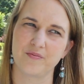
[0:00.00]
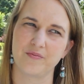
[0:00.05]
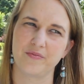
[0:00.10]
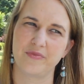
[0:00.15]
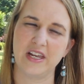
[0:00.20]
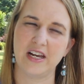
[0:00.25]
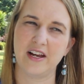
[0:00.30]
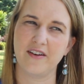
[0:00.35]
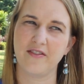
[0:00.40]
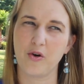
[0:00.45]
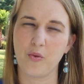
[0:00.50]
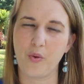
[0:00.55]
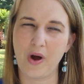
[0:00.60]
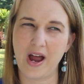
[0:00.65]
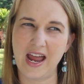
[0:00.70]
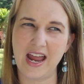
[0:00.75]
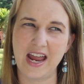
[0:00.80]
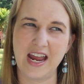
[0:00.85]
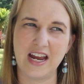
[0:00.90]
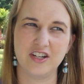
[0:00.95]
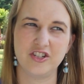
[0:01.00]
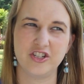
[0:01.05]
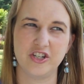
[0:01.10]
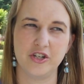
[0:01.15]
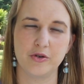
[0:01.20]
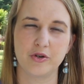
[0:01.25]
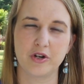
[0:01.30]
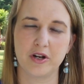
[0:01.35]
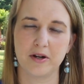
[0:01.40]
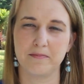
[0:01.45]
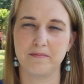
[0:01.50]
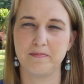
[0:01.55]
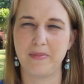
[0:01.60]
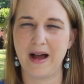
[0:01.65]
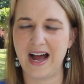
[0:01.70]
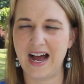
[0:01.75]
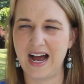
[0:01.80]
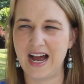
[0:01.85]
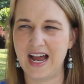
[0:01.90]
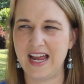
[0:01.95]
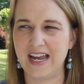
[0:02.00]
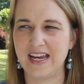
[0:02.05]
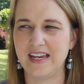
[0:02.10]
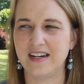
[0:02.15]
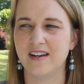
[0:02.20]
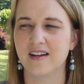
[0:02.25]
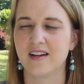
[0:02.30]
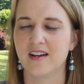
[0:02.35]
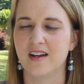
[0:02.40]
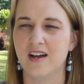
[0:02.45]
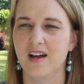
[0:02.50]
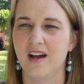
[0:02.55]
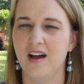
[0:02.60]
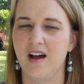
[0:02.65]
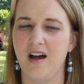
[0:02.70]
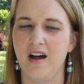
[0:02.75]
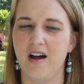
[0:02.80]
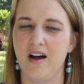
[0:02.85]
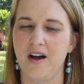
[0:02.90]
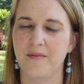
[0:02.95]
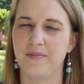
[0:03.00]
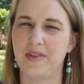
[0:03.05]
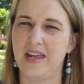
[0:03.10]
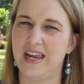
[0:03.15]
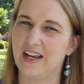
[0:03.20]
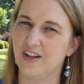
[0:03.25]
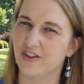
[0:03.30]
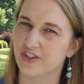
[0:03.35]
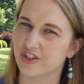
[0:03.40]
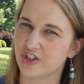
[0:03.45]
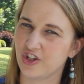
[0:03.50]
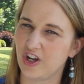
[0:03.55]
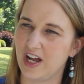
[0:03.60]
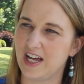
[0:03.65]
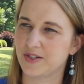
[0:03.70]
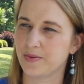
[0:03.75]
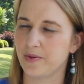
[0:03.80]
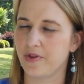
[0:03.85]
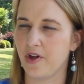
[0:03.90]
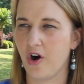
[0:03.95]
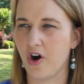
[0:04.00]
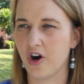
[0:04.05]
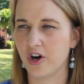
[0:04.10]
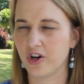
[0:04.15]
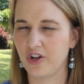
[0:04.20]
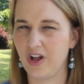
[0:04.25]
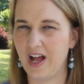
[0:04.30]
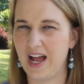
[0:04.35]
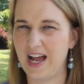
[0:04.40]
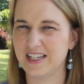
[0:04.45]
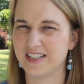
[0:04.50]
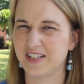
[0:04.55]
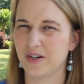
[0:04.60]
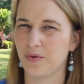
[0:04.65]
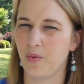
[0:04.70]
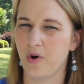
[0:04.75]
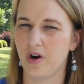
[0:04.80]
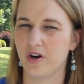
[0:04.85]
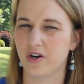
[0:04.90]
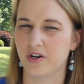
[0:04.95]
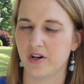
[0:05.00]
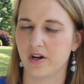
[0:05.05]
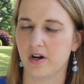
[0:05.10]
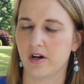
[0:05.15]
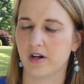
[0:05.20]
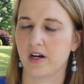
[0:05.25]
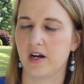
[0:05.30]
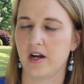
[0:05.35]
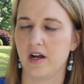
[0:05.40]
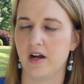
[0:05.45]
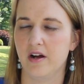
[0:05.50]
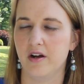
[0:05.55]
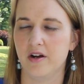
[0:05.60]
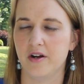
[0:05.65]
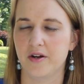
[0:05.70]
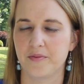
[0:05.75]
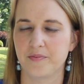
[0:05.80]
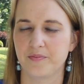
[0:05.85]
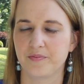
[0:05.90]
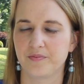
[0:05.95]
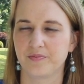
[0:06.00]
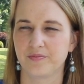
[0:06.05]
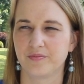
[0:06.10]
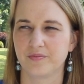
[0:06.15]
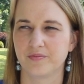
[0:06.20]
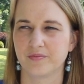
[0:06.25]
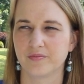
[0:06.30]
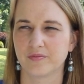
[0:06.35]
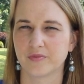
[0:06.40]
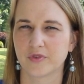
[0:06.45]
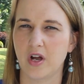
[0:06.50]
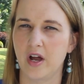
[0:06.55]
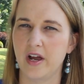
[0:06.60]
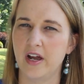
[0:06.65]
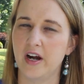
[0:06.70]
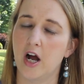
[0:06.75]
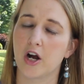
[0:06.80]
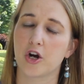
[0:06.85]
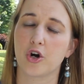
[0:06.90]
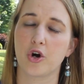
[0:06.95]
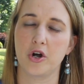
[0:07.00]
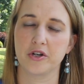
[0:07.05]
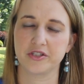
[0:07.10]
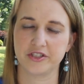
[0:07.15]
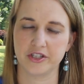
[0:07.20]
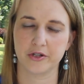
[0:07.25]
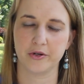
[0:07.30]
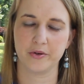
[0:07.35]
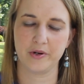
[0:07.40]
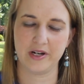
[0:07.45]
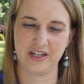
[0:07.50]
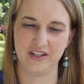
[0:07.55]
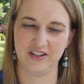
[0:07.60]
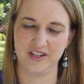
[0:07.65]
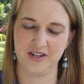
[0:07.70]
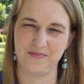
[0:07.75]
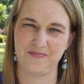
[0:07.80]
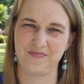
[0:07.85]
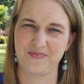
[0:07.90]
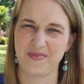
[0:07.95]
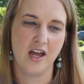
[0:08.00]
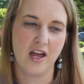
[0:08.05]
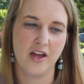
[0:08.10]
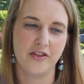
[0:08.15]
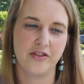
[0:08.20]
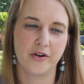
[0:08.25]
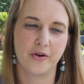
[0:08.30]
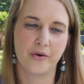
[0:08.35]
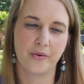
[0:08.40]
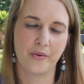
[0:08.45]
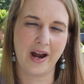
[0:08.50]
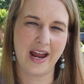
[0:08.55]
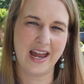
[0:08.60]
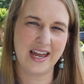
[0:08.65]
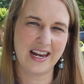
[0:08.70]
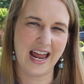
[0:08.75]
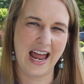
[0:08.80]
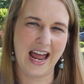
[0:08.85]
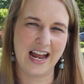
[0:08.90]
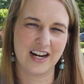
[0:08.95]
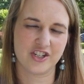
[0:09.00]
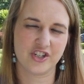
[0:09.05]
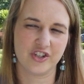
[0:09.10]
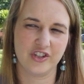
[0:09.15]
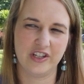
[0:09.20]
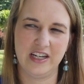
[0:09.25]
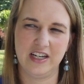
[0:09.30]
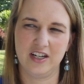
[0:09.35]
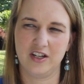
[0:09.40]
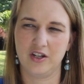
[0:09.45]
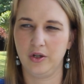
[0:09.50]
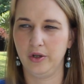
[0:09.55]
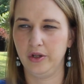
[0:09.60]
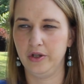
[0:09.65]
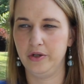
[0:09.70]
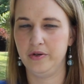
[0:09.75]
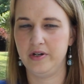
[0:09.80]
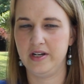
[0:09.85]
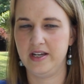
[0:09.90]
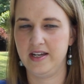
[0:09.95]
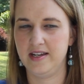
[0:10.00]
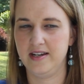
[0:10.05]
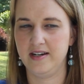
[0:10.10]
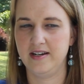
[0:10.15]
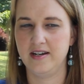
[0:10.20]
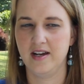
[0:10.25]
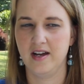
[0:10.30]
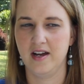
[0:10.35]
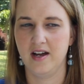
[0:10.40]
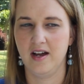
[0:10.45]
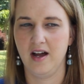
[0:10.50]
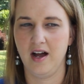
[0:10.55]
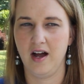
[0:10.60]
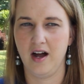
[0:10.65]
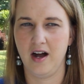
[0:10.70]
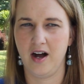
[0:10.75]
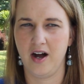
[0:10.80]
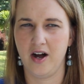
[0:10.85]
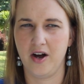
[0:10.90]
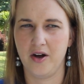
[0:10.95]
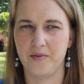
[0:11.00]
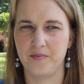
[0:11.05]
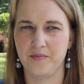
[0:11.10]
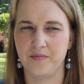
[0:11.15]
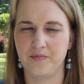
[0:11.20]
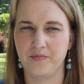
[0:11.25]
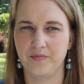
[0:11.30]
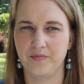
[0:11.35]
think of a way to combine the English class with the art class and work across the curriculum. The grant actually included buying